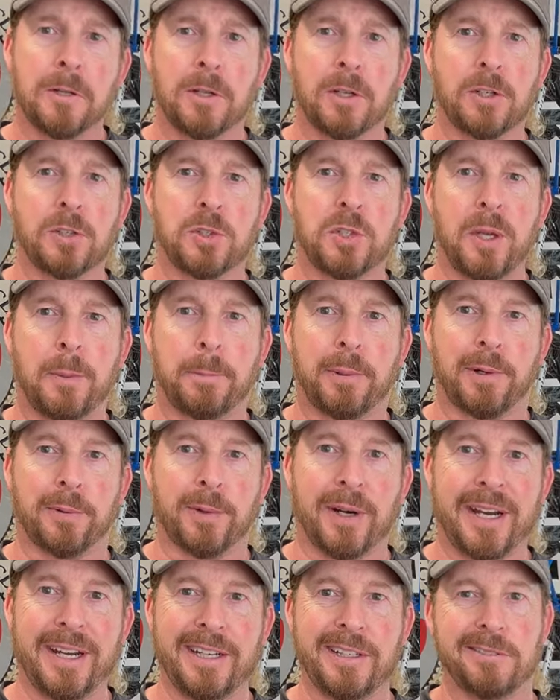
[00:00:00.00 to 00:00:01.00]
Looks simple,
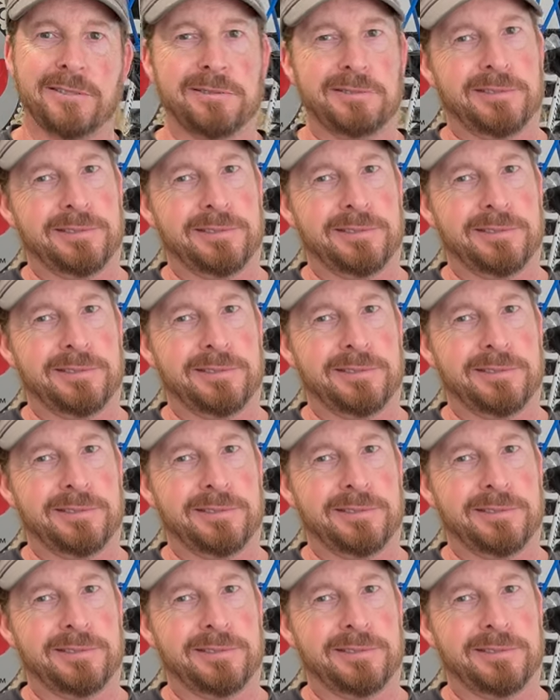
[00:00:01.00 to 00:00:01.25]
right?